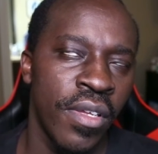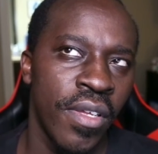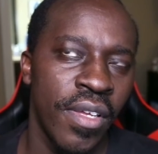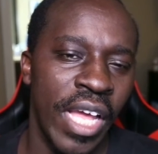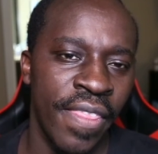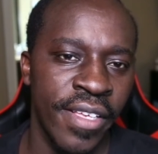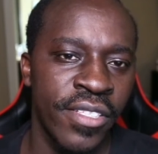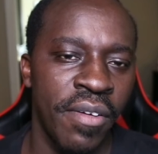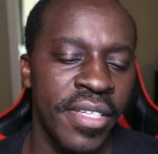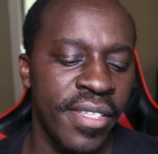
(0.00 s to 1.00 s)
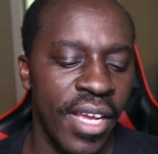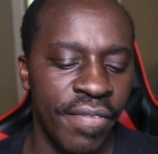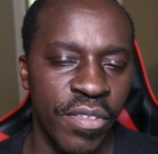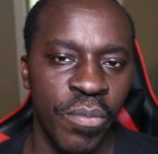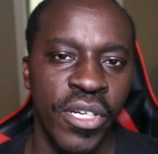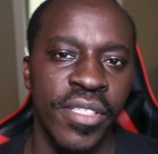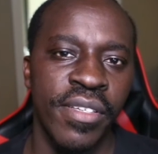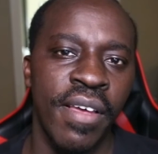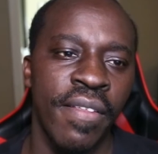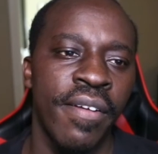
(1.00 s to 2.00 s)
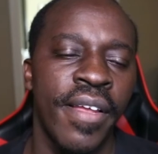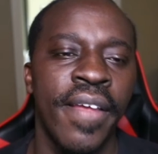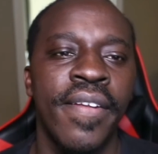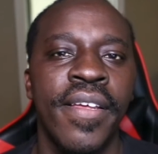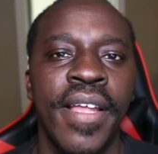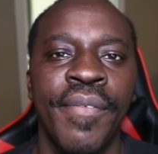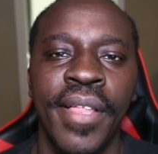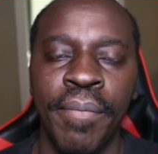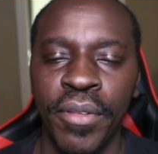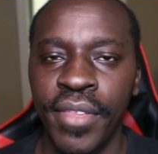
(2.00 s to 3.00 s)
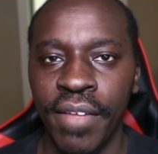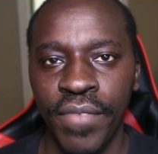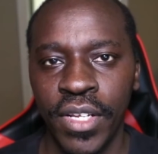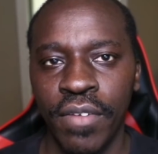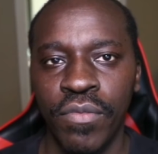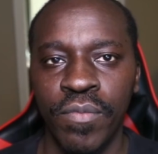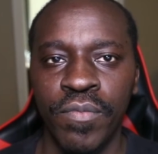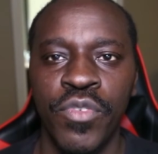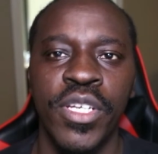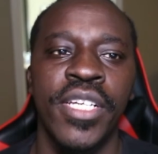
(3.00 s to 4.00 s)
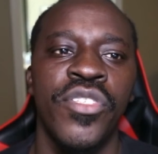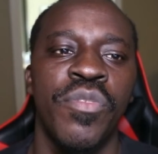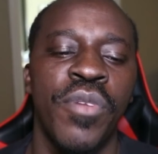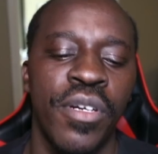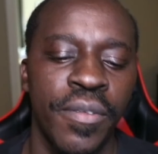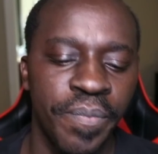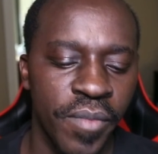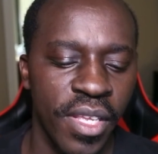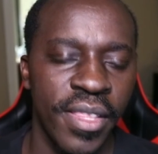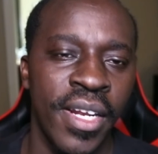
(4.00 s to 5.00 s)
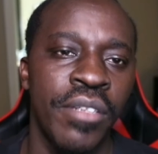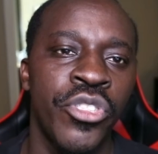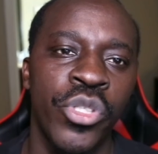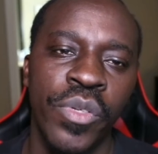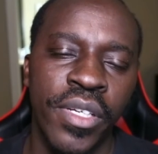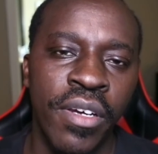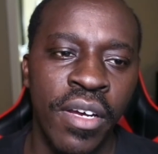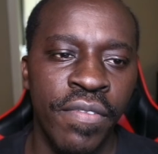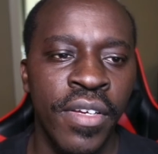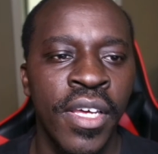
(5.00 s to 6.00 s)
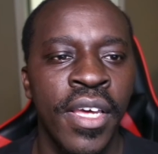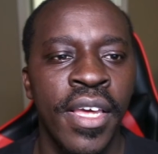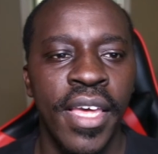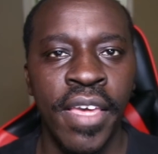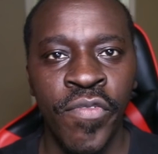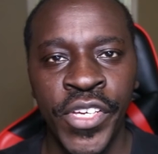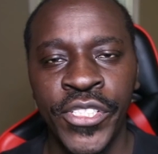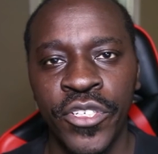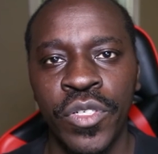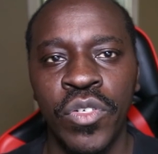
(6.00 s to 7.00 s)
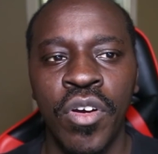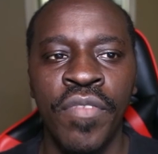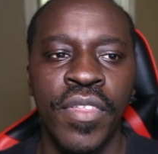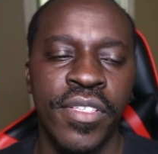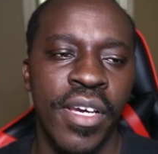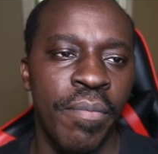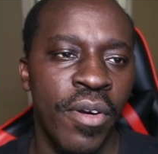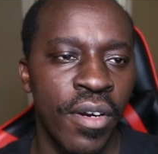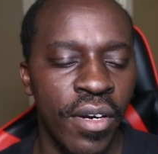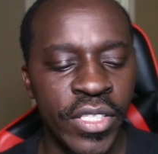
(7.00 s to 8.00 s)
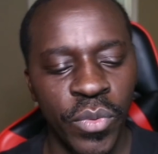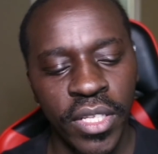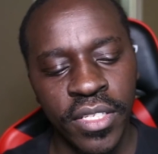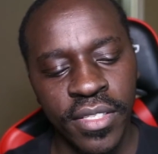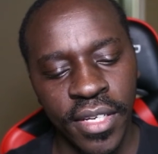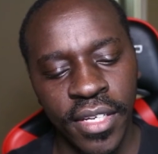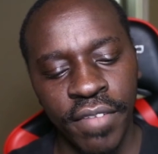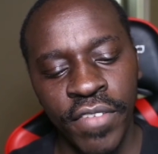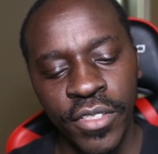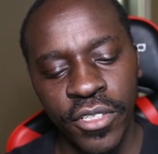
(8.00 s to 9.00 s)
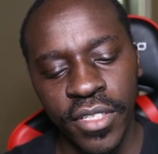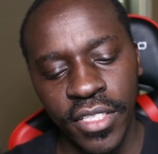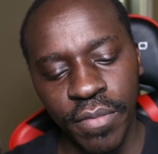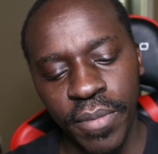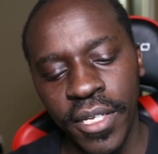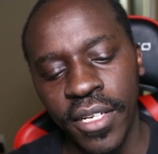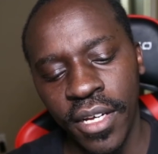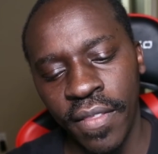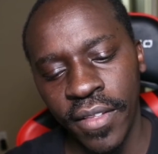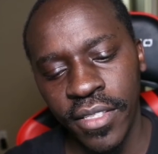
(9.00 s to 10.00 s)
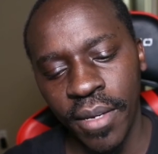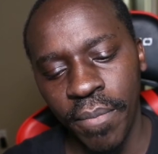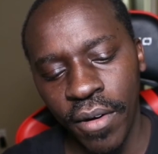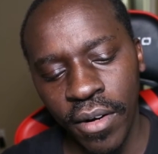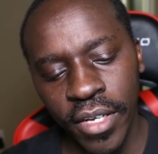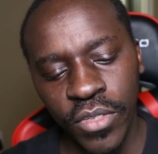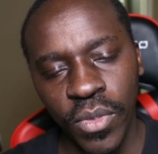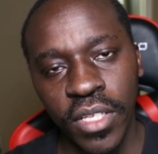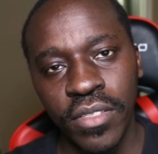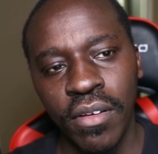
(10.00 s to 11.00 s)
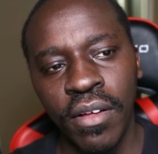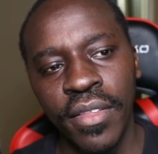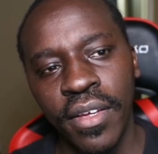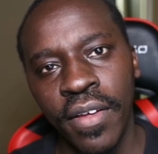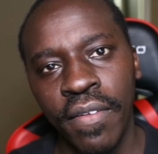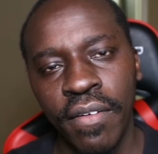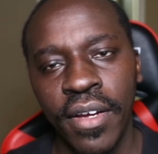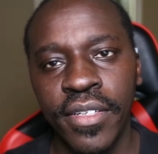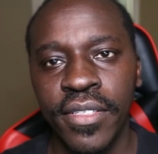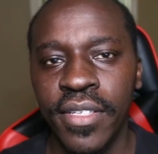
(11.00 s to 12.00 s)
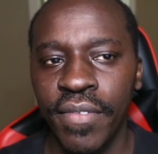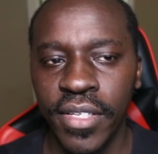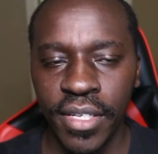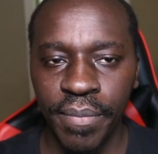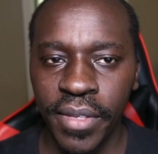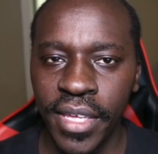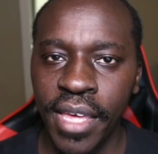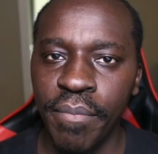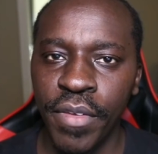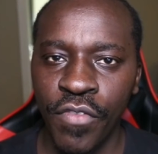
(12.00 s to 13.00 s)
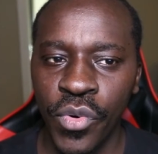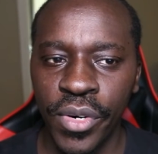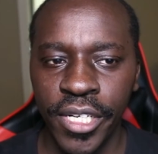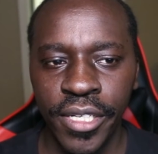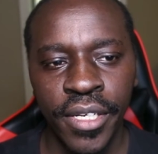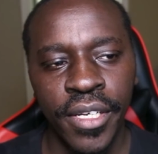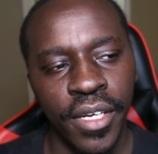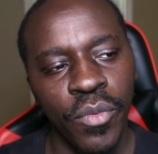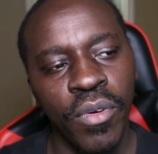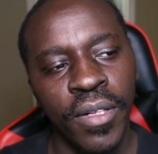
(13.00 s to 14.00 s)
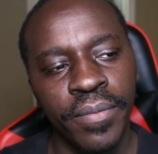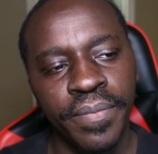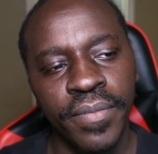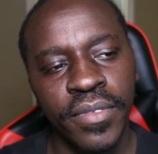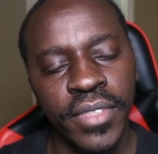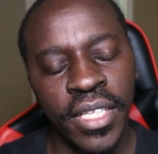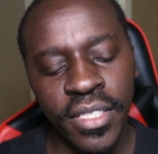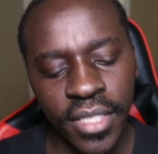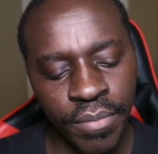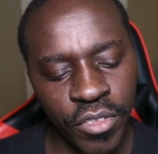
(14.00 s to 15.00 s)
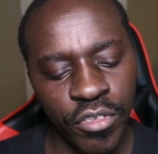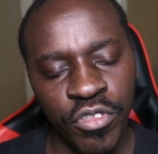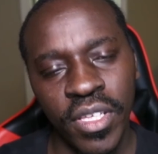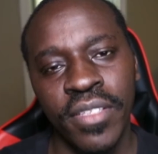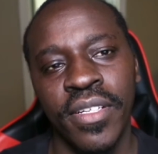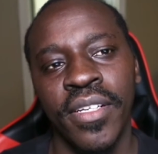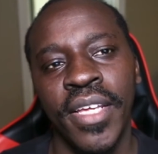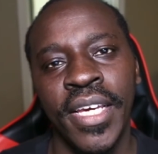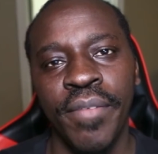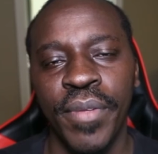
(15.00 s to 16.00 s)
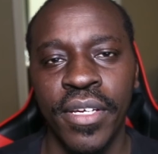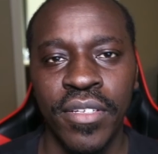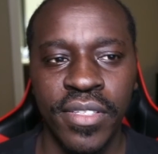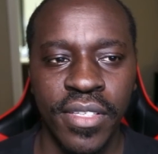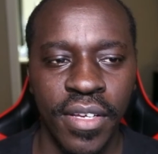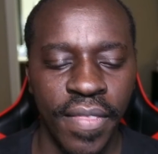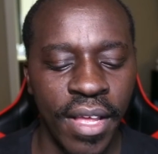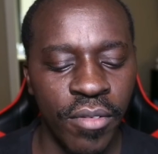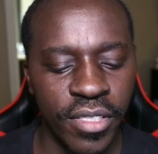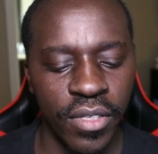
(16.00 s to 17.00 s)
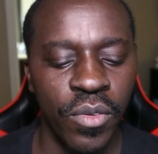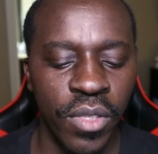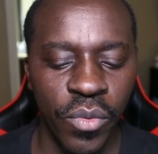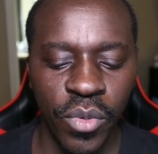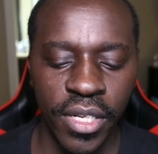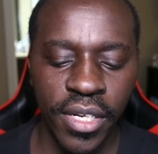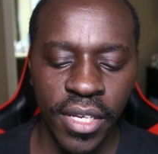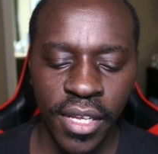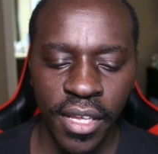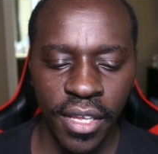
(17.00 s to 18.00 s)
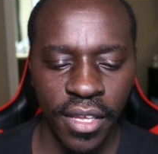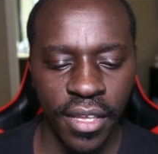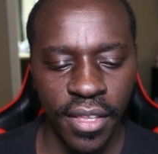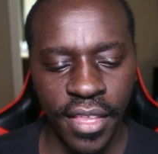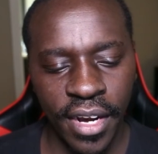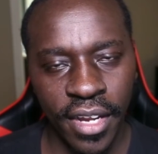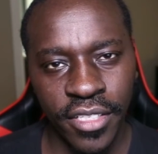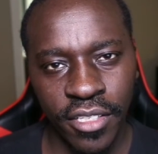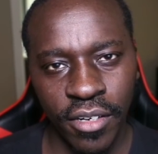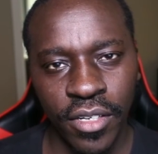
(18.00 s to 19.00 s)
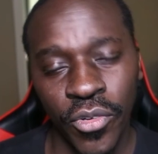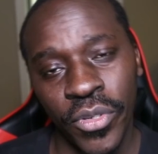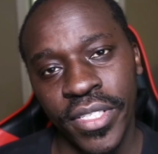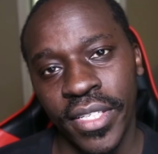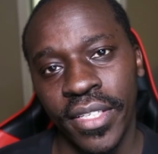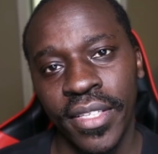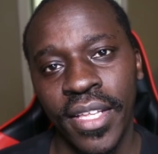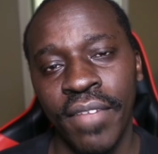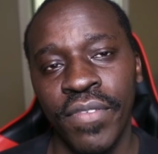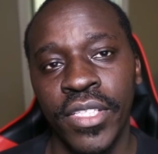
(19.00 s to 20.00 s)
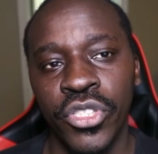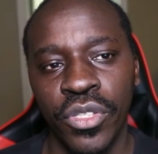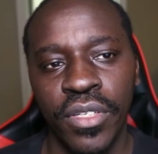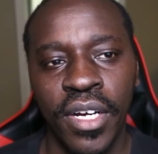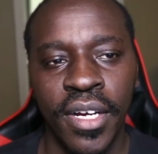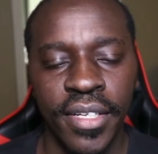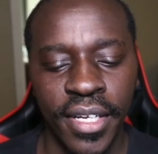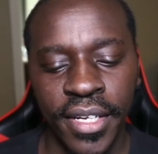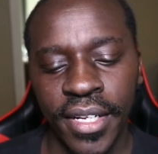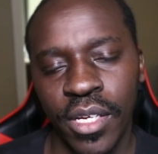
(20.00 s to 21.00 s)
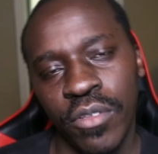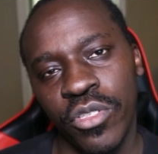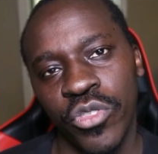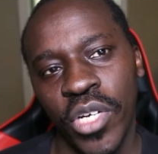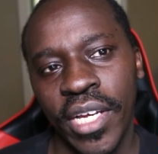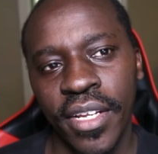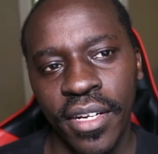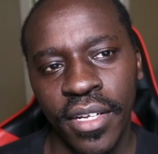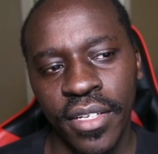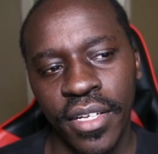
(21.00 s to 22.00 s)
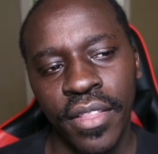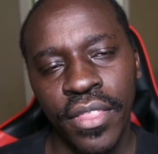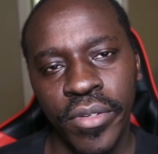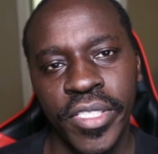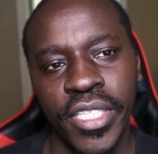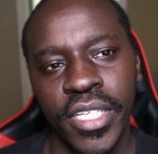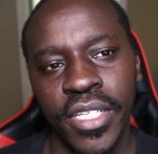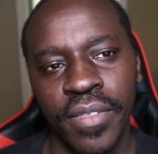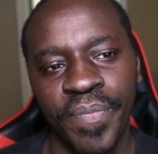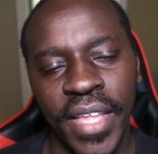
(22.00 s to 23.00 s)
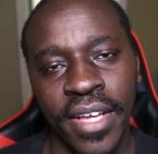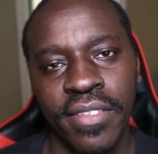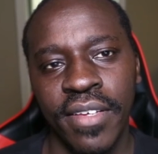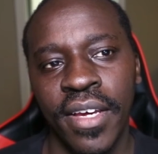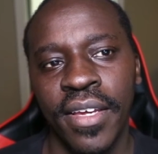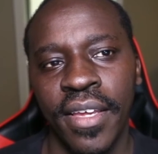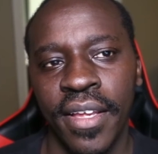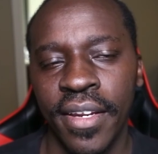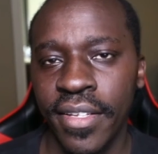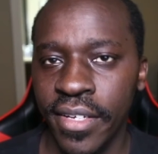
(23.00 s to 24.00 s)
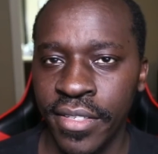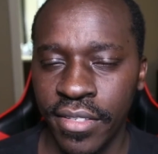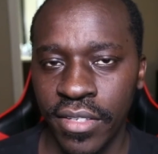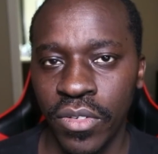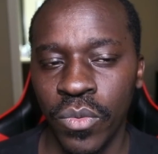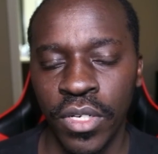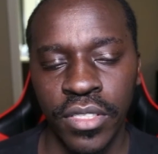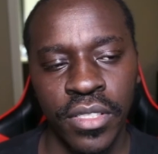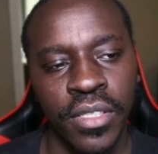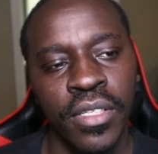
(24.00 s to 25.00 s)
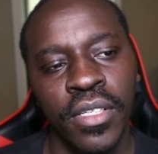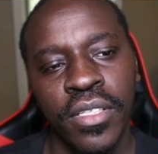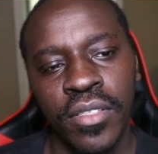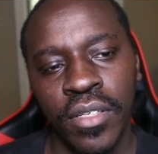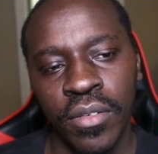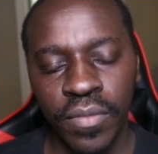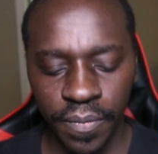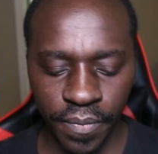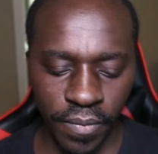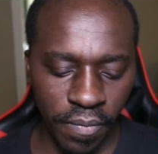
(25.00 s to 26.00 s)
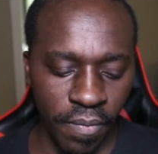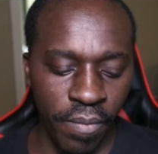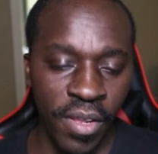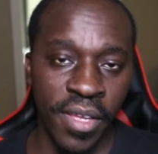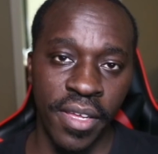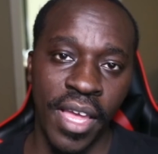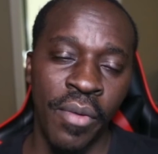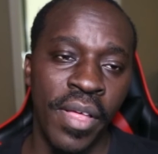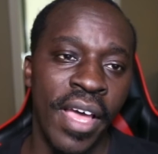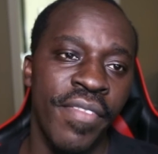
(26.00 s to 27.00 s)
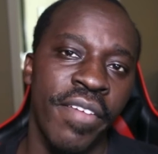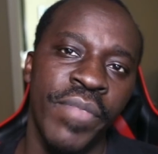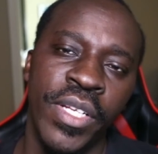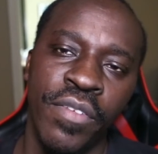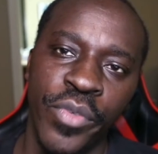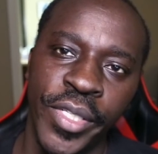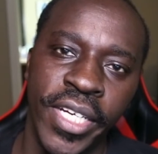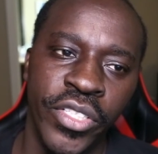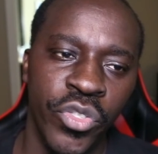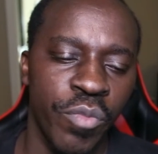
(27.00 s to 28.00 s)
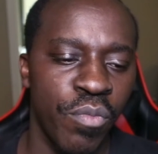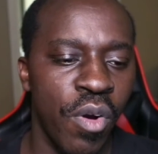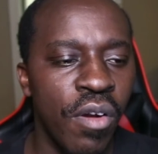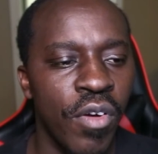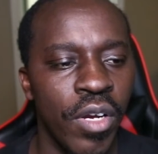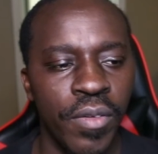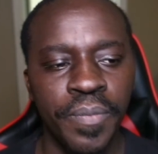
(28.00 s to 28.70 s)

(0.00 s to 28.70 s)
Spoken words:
I think so. I still have to put it together, and then I will upload that video for you guys tomorrow that I was showing off a feature of the Type R, as well as like a feature that's been on the Type R, as well as all the other Honda Civic that came before it. Well, at least up to 2008, because that was the only one that I started noticing that feature on. And then I also tried it on the 13 SI, and it still worked. So I will have that video for you guys tomorrow.